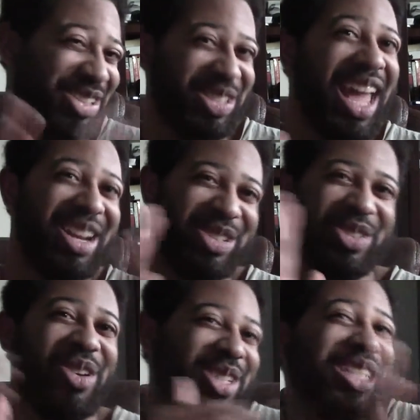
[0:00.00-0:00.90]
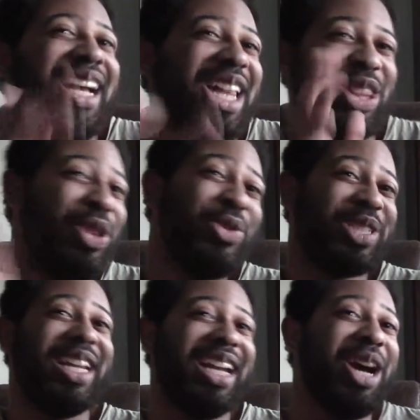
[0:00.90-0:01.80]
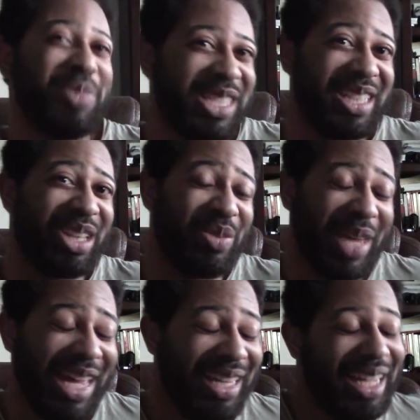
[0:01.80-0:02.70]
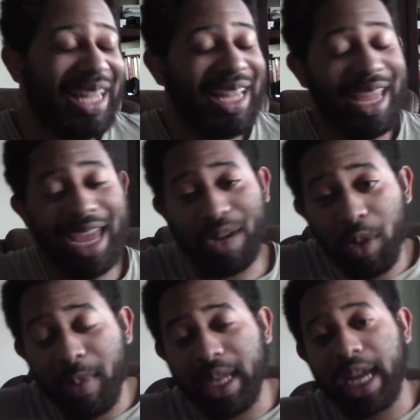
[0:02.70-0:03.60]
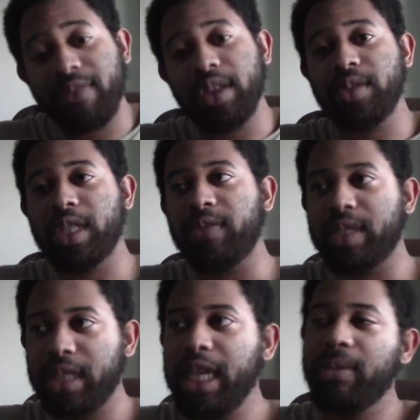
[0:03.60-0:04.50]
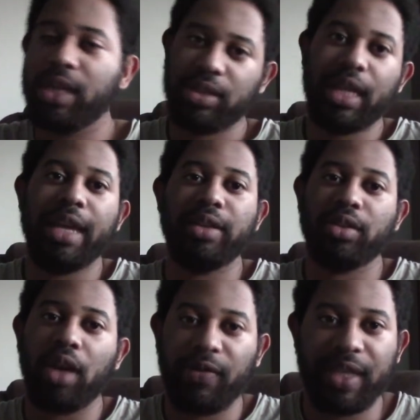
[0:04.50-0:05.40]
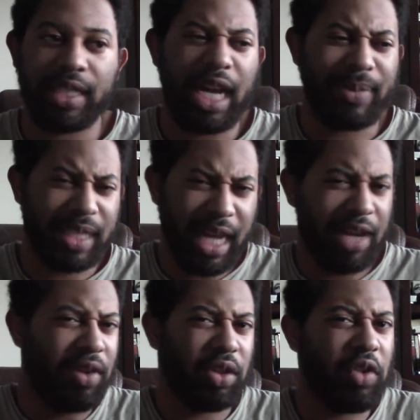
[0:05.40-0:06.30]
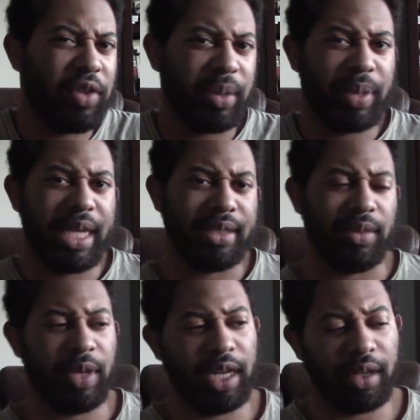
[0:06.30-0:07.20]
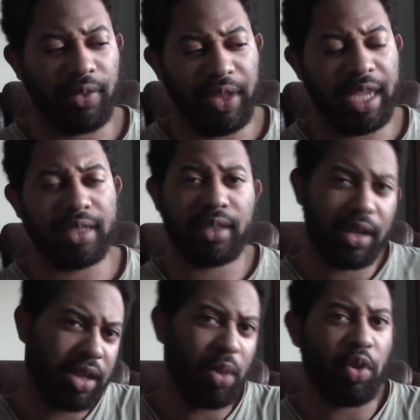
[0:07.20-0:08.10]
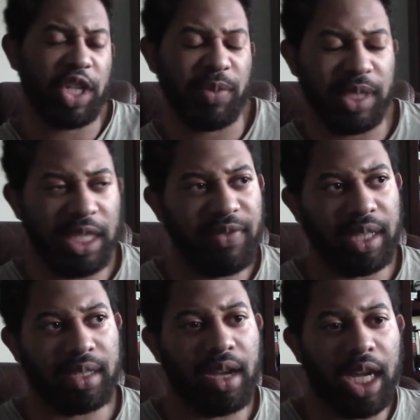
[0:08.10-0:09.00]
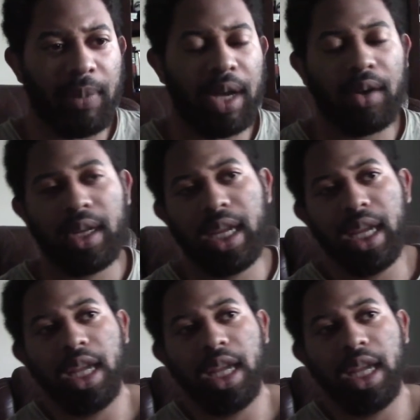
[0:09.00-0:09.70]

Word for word: their standards starts loosening up just a little bit. And women that have low self esteem, their standards are oftentimes kind of all over the place depending on things. They're a little more specific to talk about.